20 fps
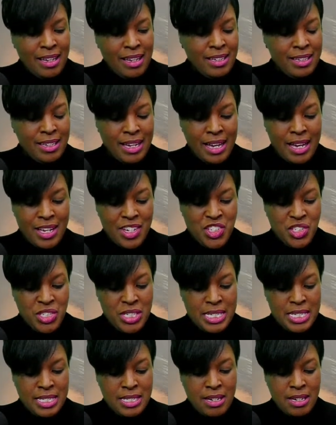Yeah,
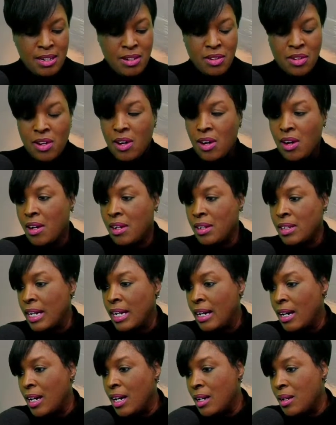she's done it
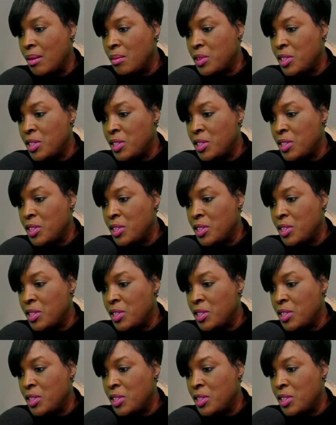all.